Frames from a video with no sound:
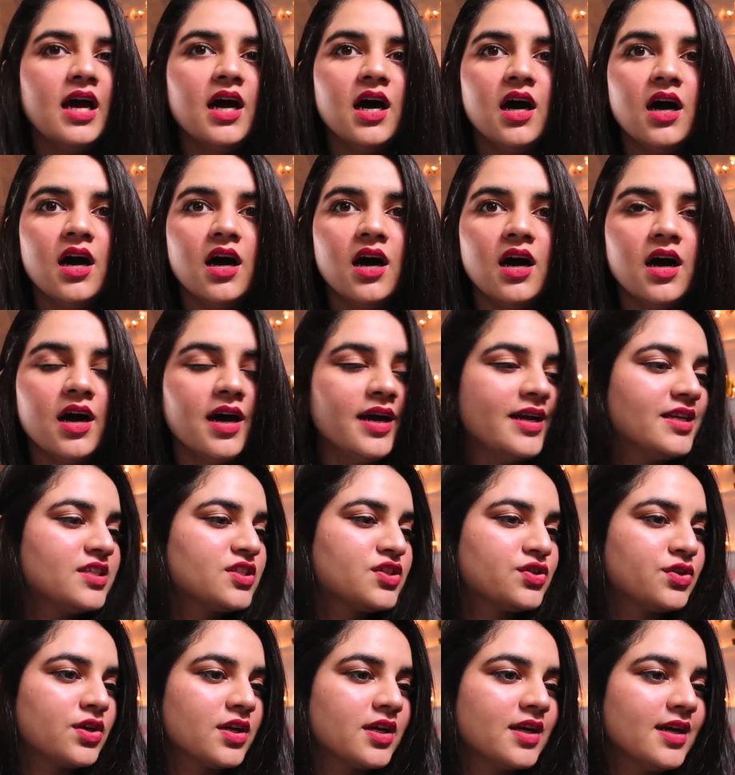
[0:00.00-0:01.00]

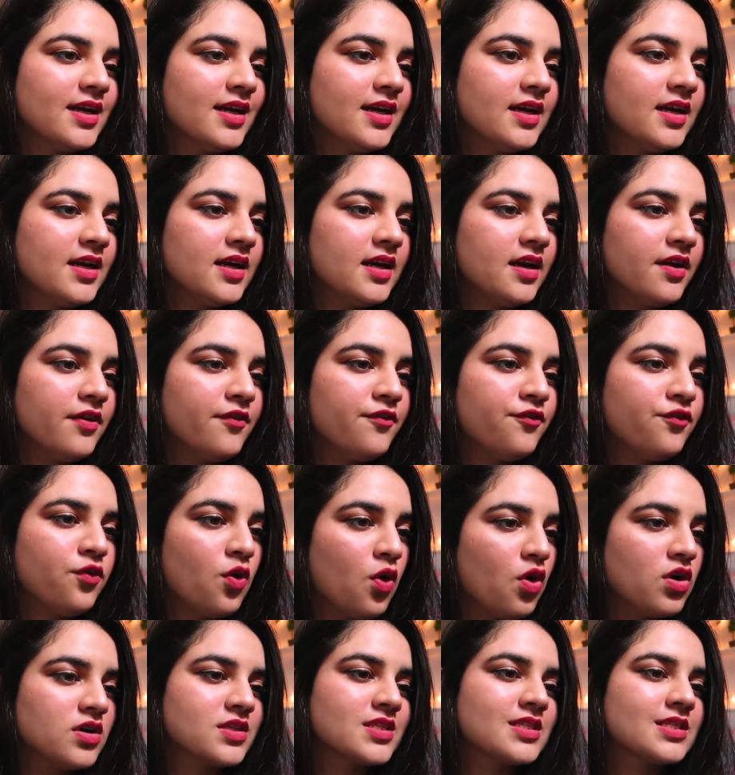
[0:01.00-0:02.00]
It's written
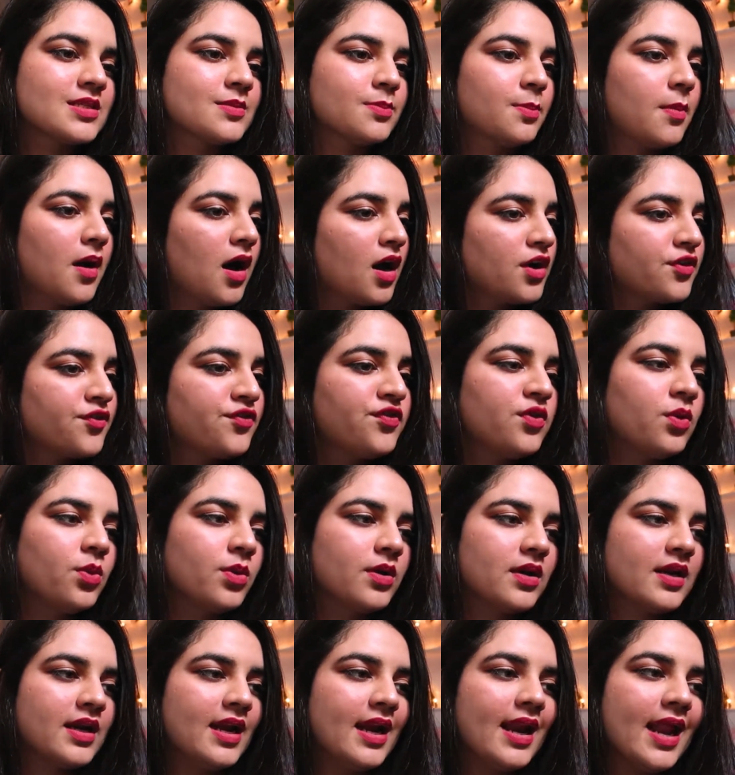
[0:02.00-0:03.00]
for
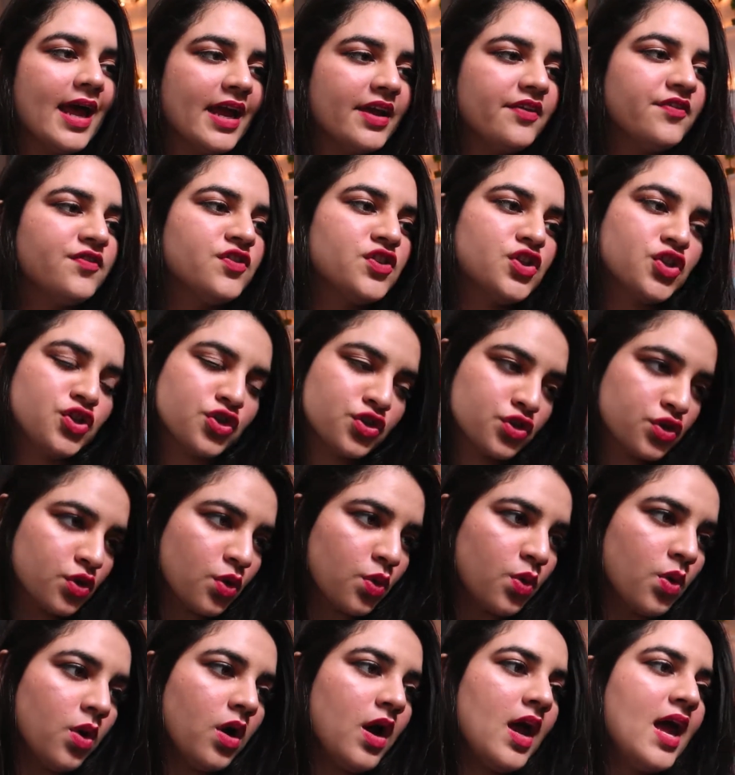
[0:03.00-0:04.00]
smartphone live
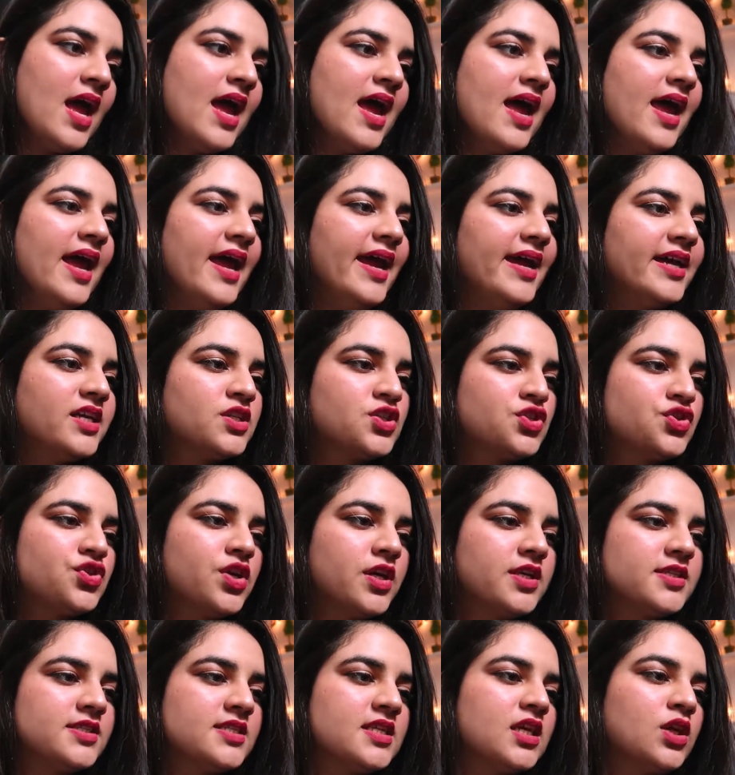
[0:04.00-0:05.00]
show
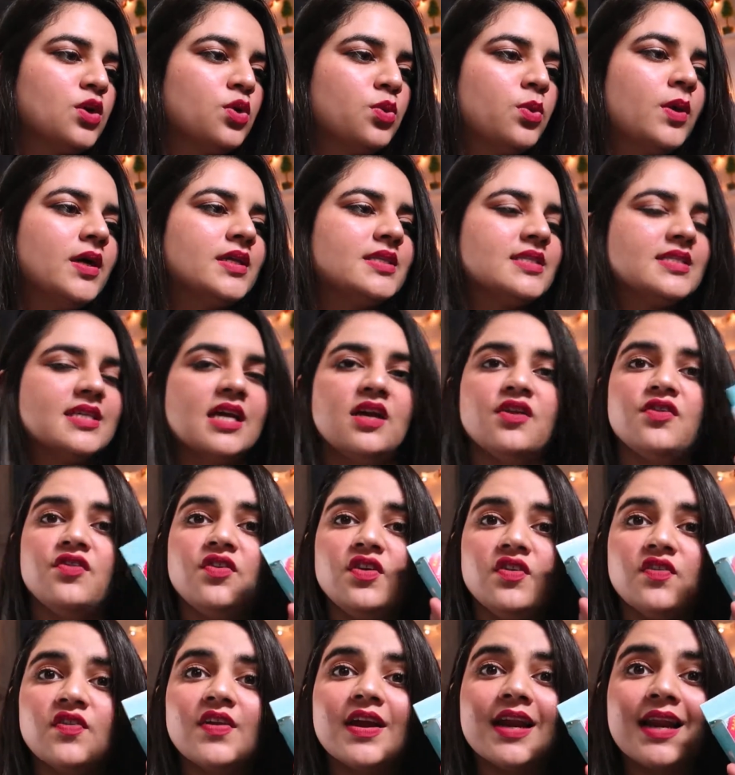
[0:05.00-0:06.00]
XJ01
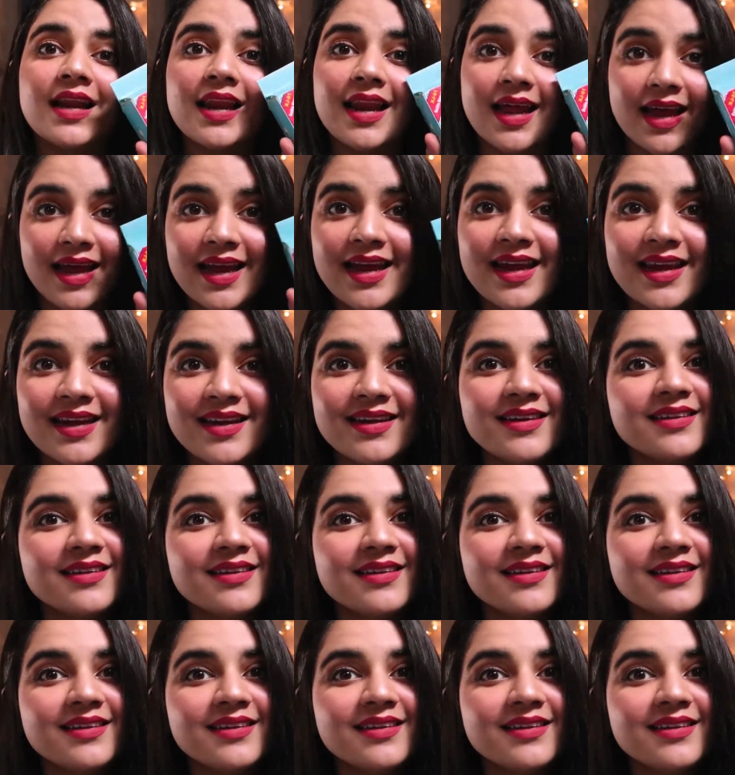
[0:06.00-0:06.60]
selfie ring light.